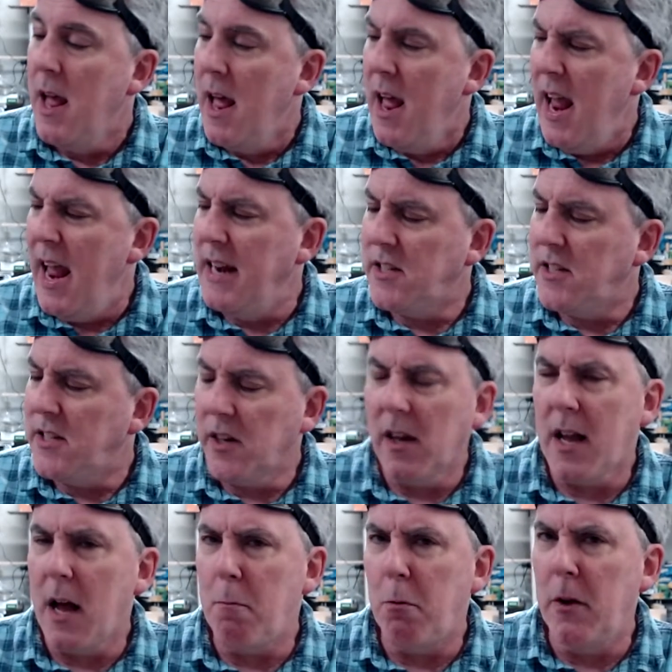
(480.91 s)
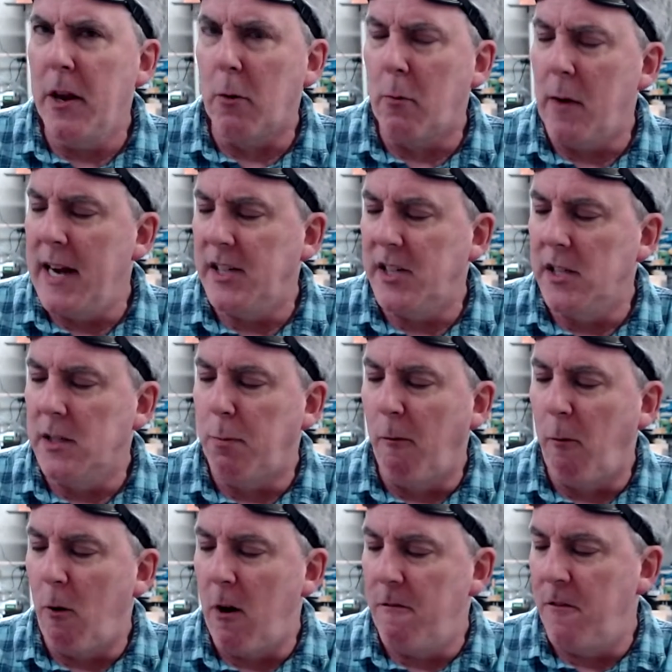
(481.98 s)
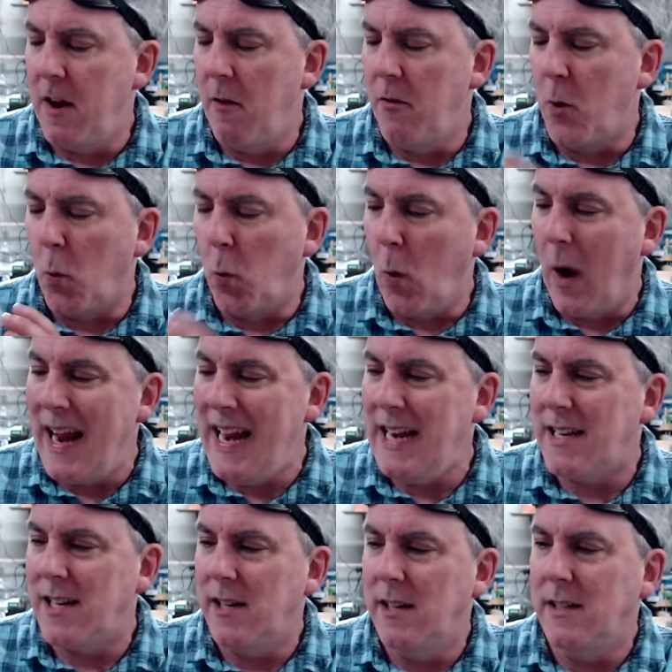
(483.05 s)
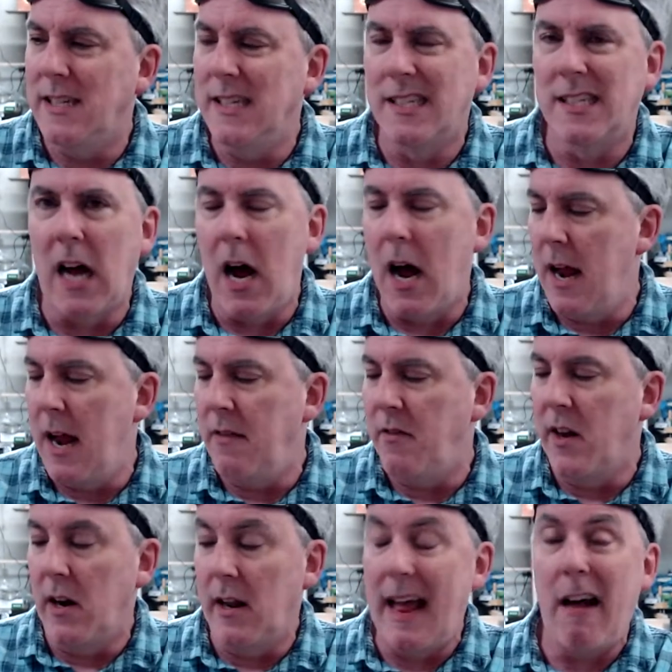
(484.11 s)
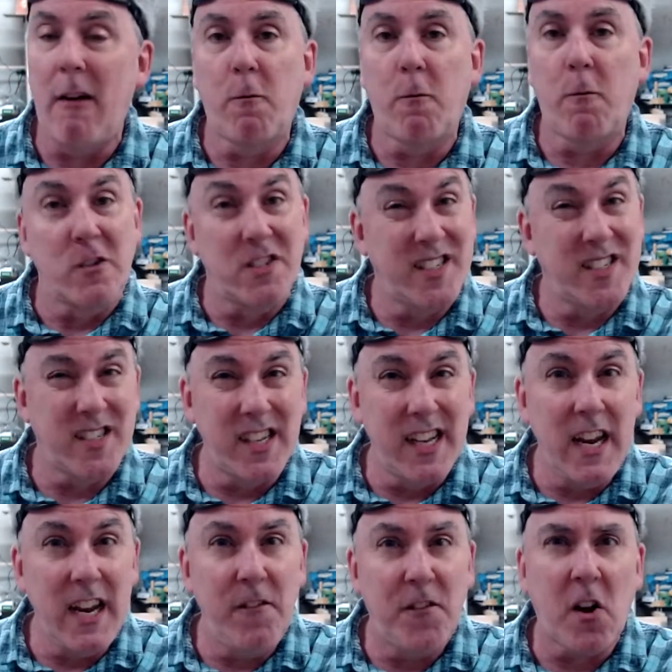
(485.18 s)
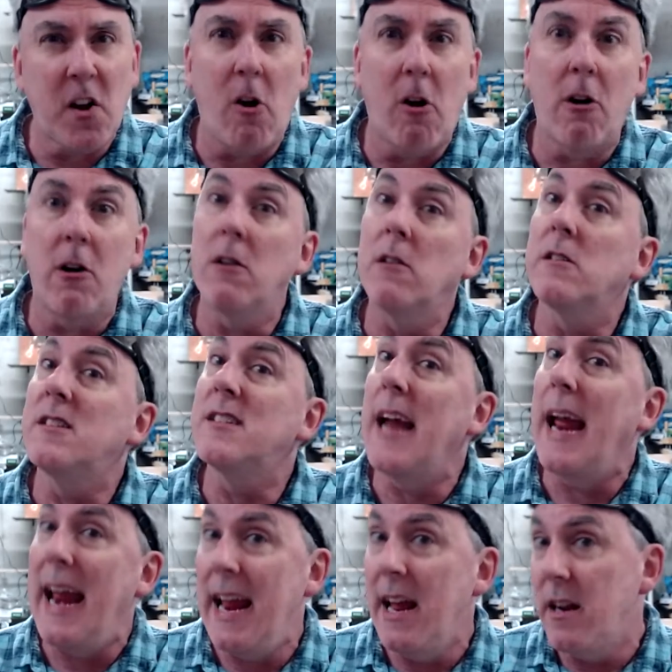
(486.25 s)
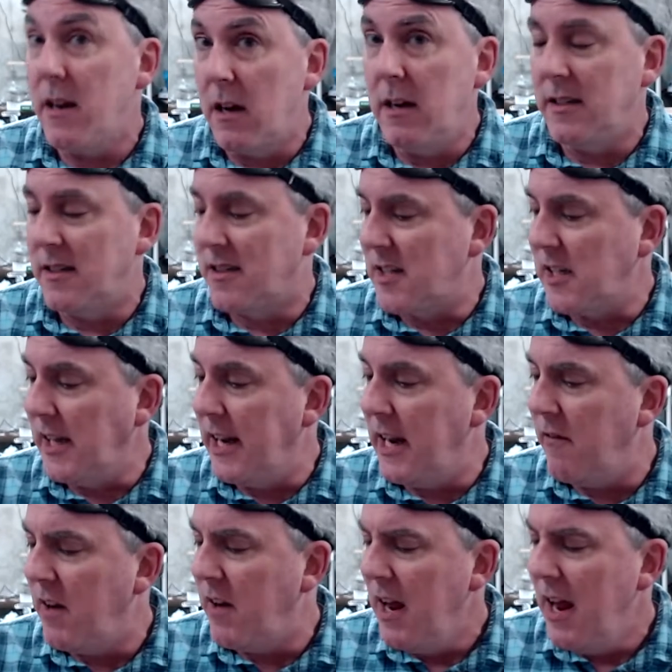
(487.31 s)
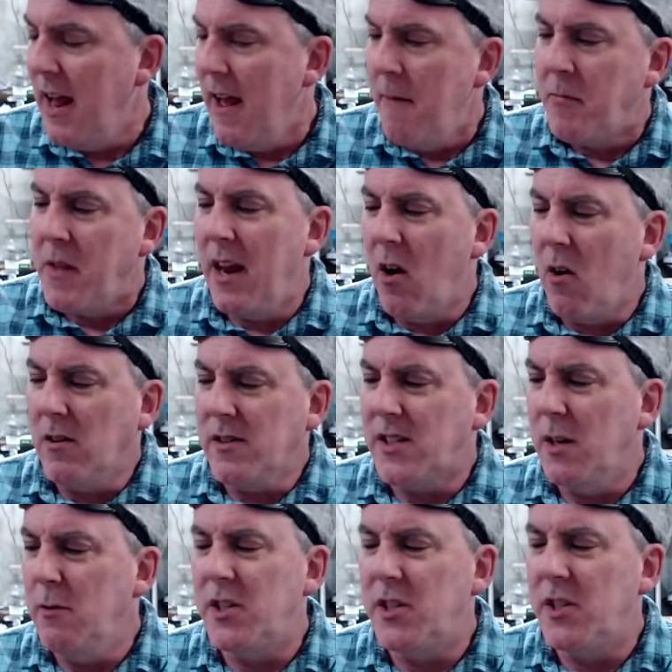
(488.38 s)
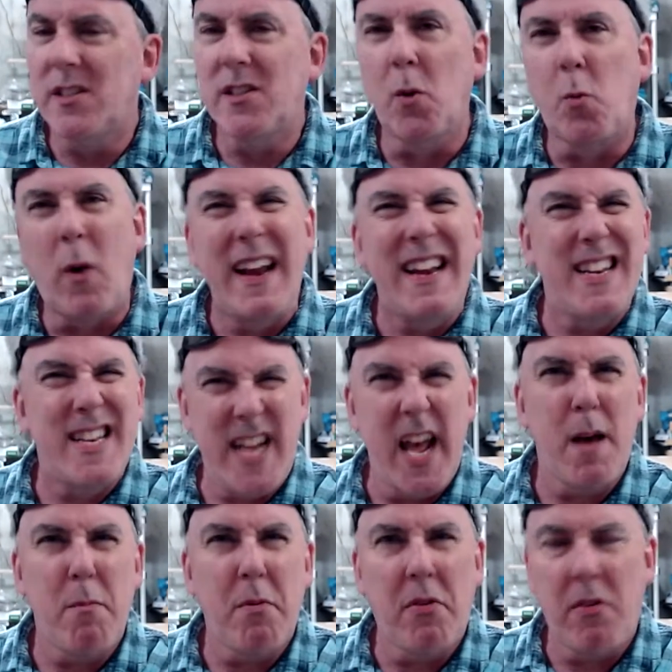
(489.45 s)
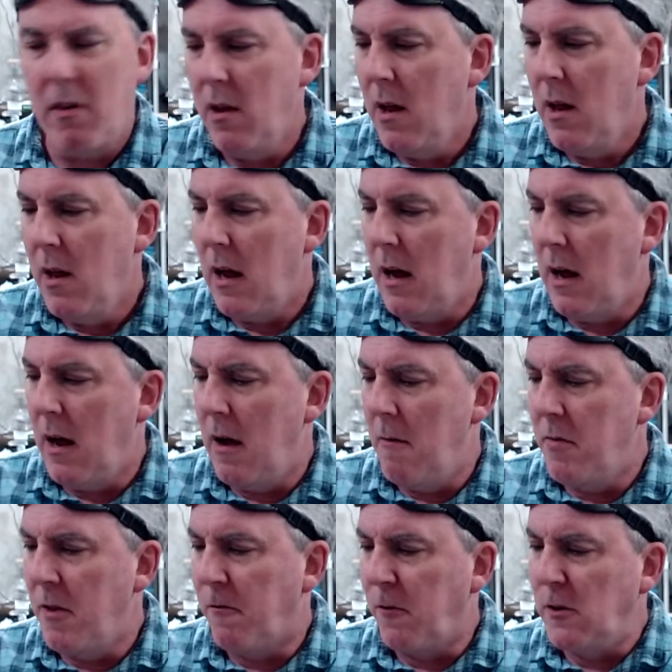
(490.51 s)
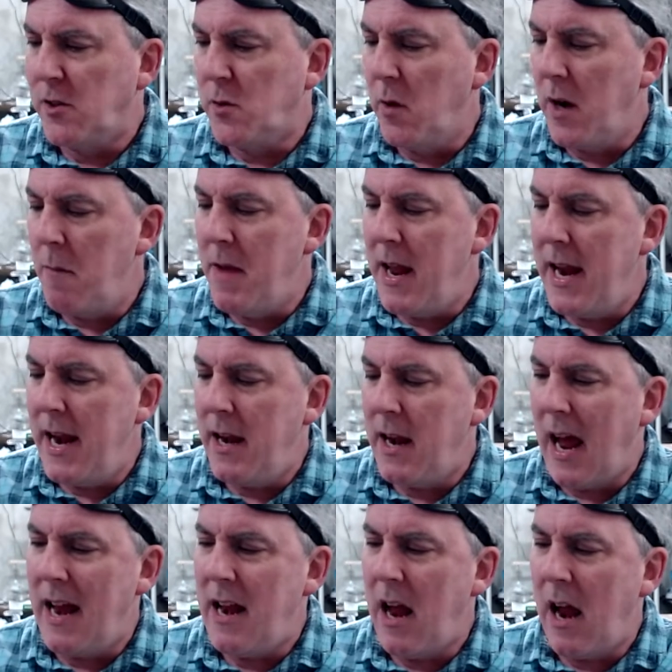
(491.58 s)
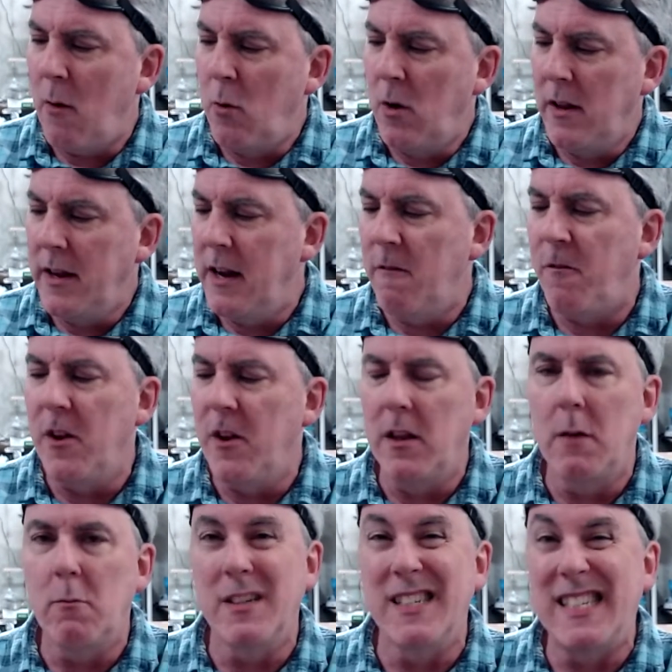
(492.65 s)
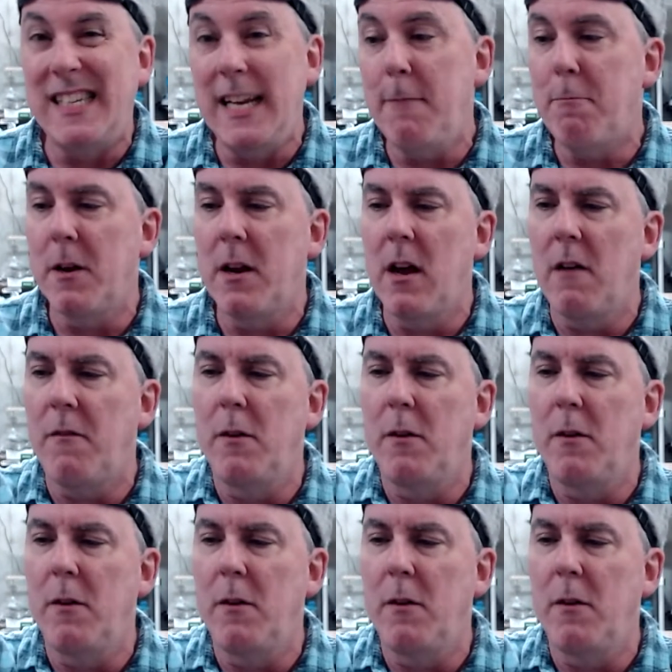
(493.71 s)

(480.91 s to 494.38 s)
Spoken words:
And it took a couple iterations before I found the right design that allowed for sleeved cards and unsleeved, and also just the right depth. The first one I made, I really didn't feel it was deep enough.